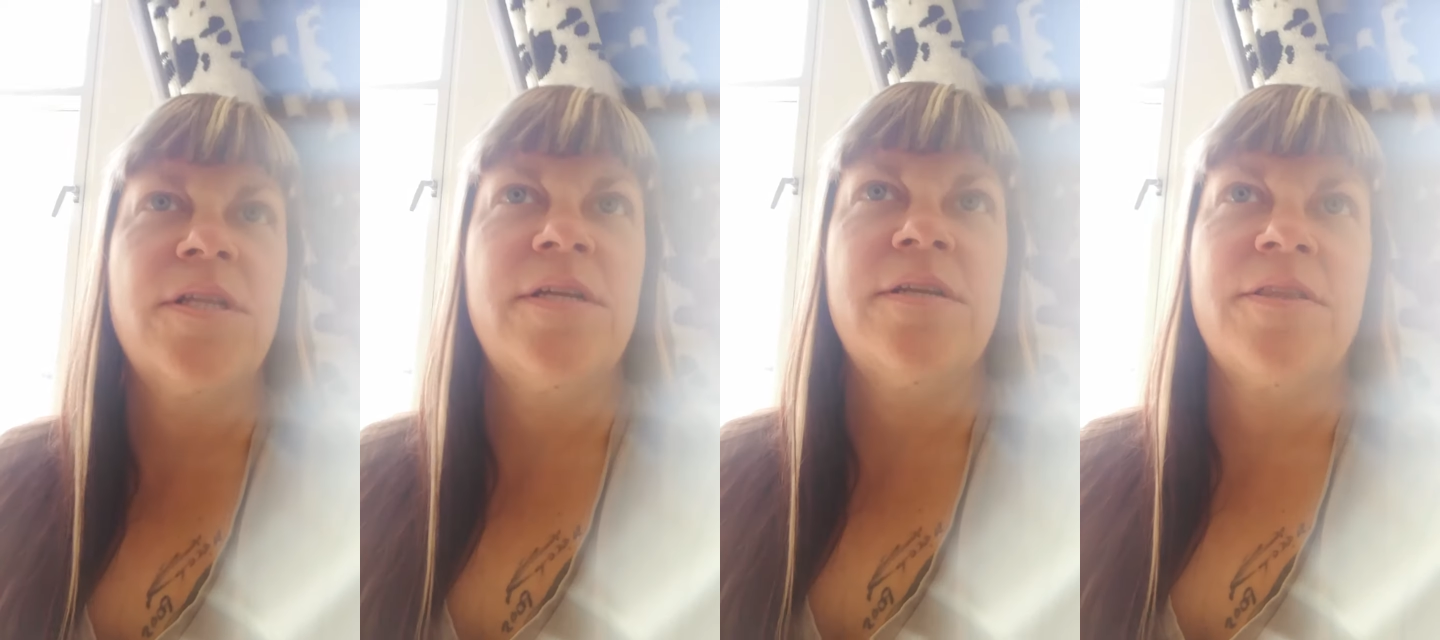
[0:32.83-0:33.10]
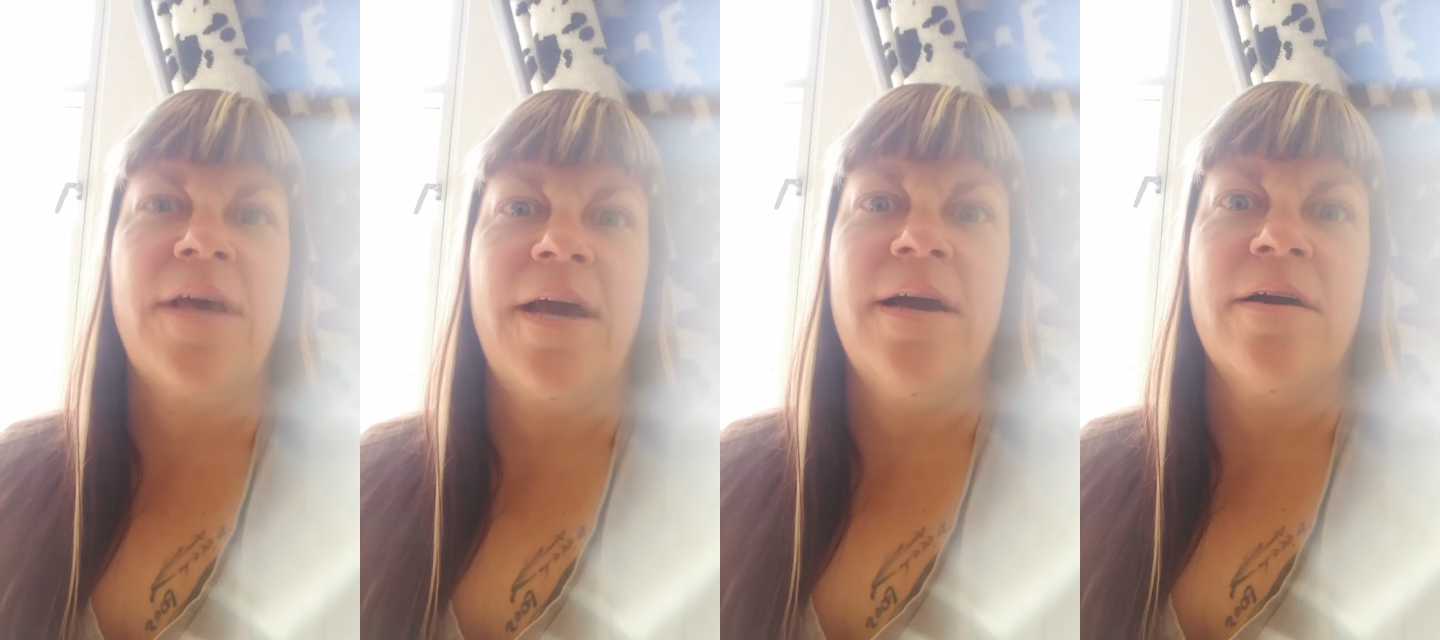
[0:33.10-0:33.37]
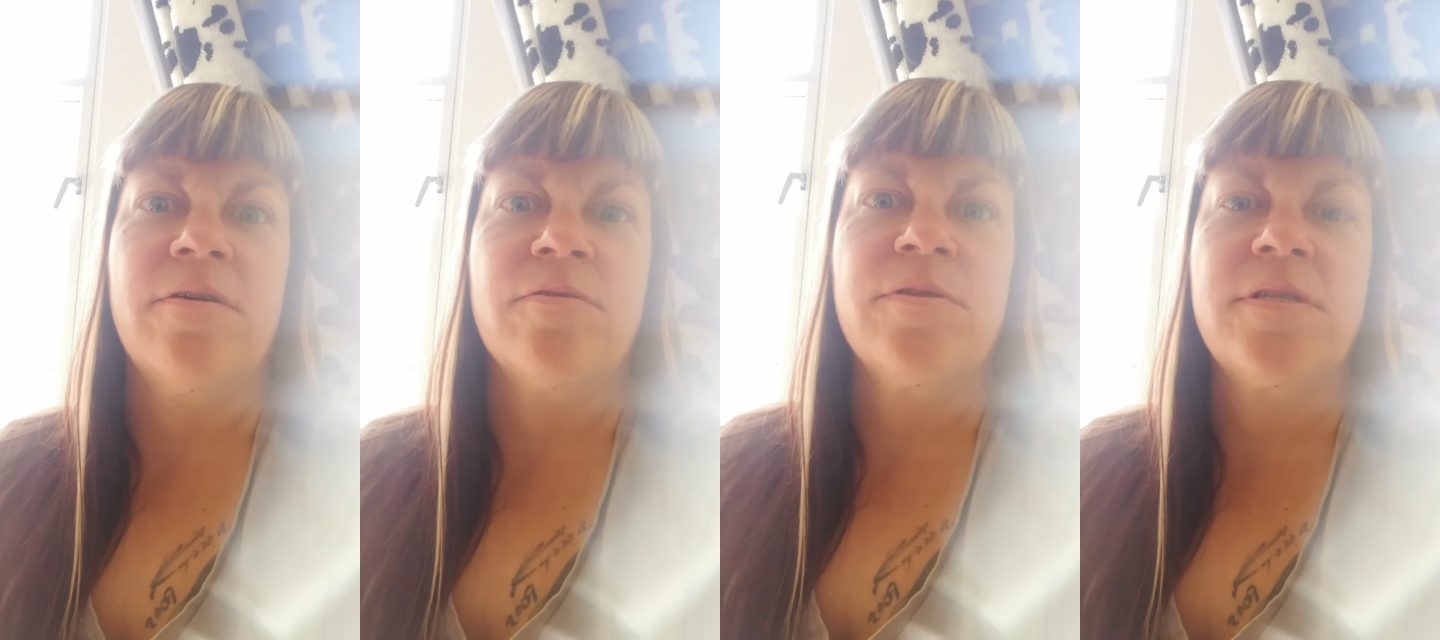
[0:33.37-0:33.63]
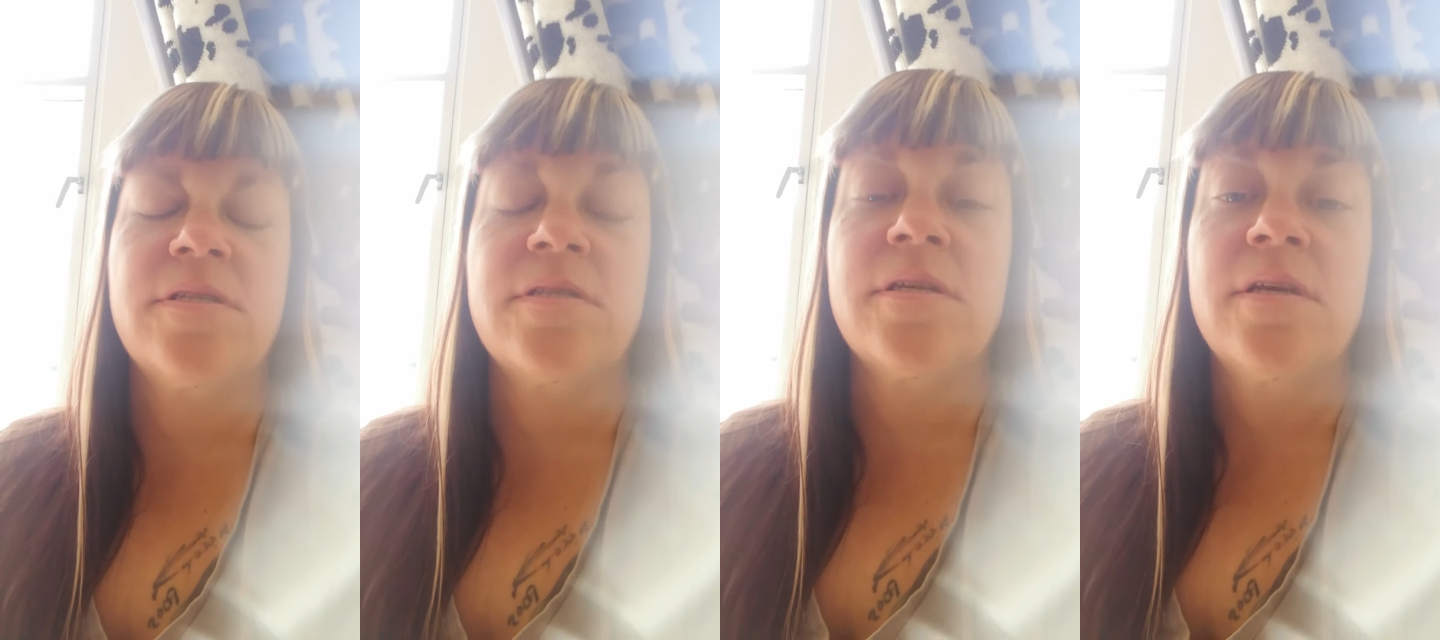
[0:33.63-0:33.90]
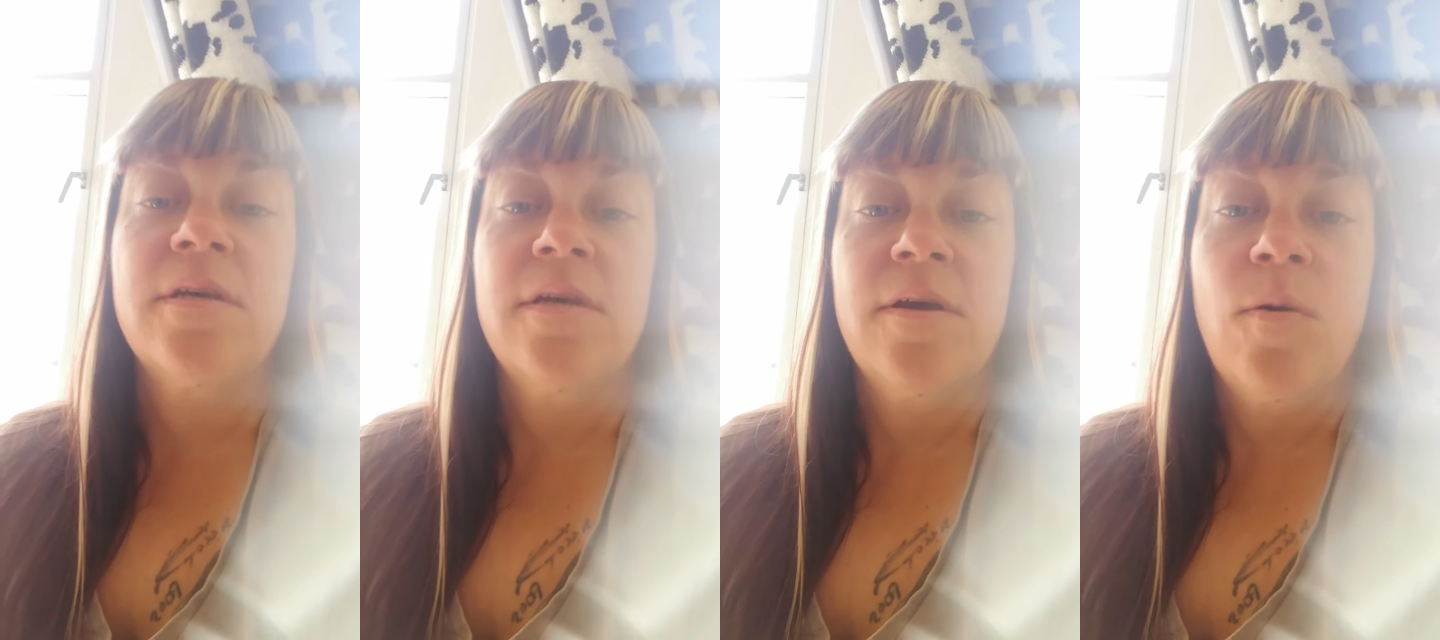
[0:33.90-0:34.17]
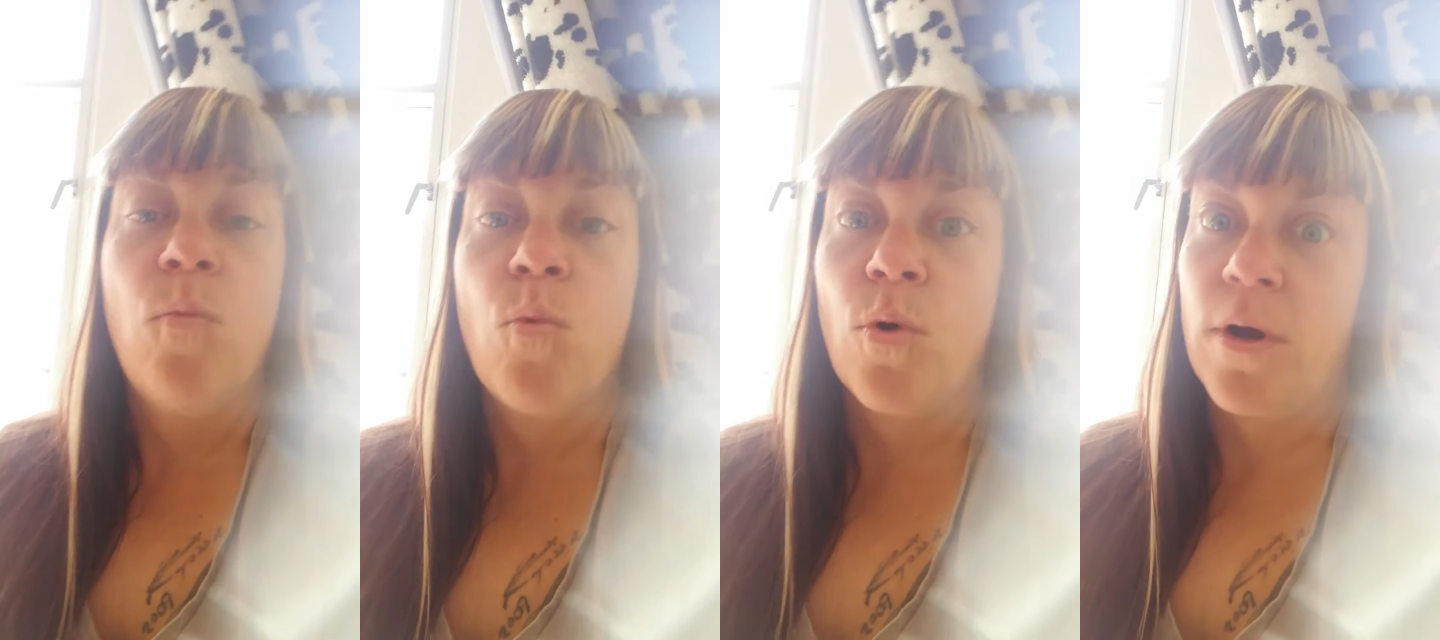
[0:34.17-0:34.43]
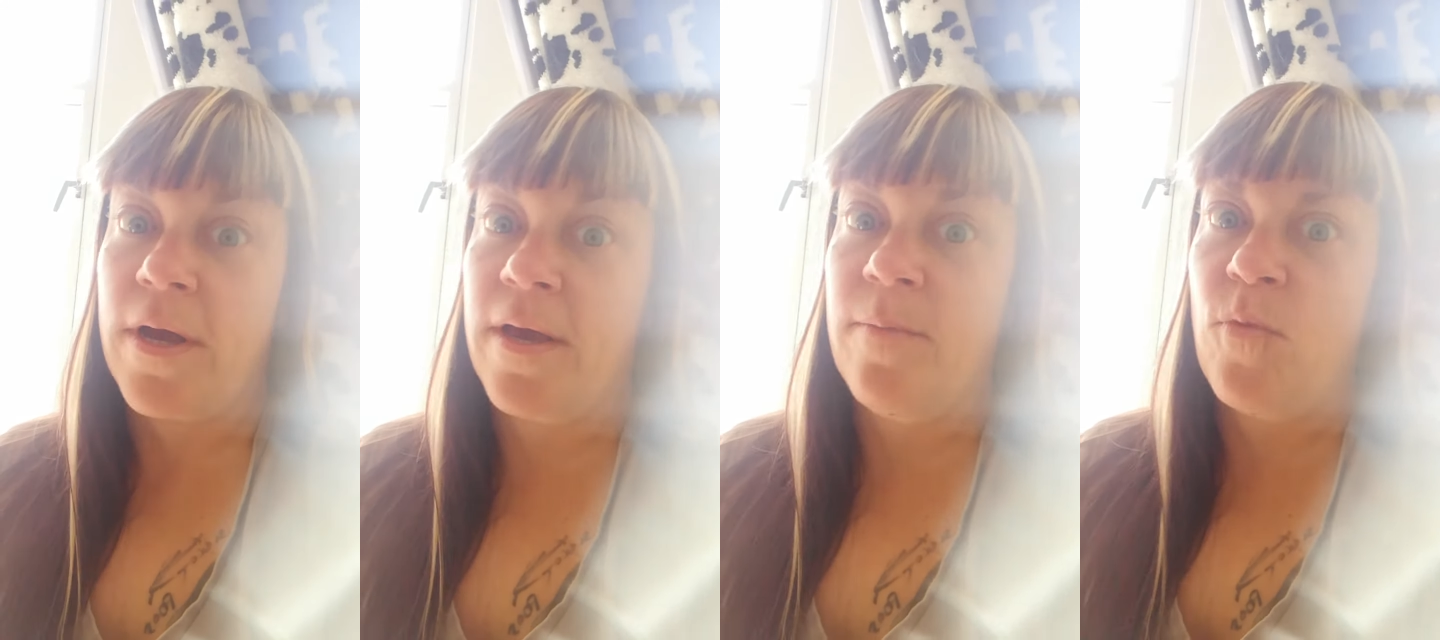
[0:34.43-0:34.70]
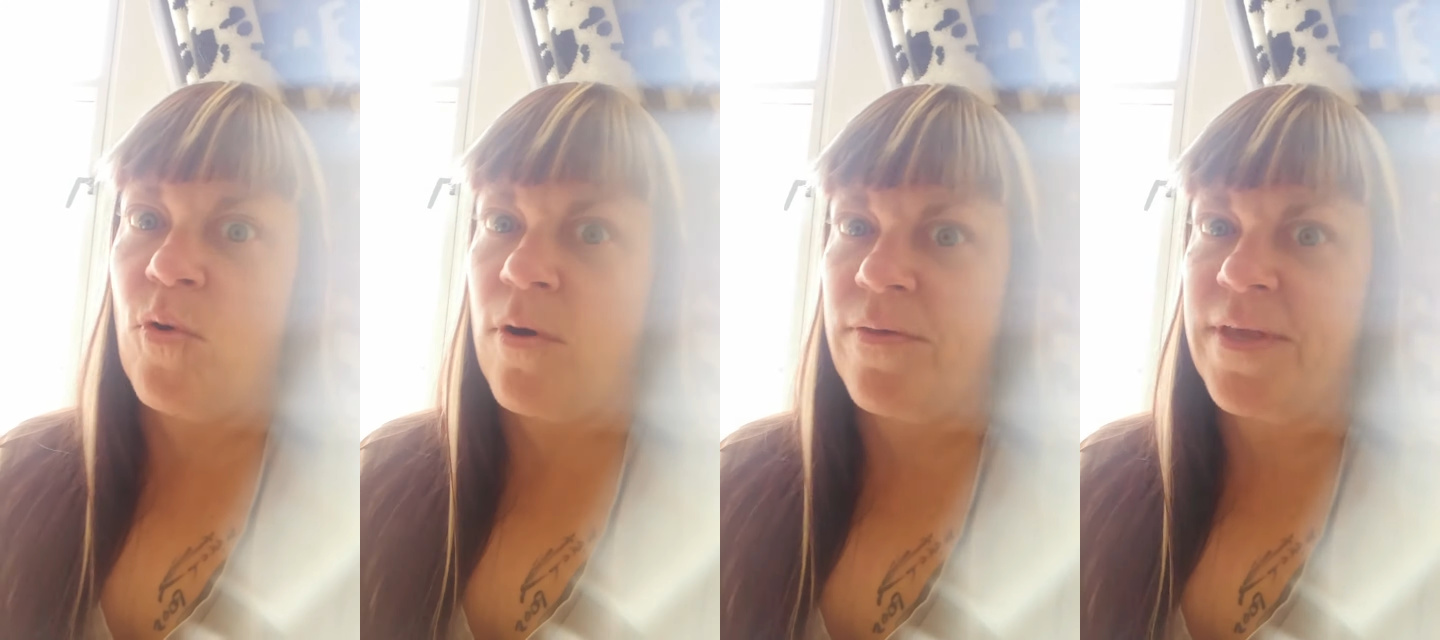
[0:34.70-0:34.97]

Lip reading: cleaning the house, working more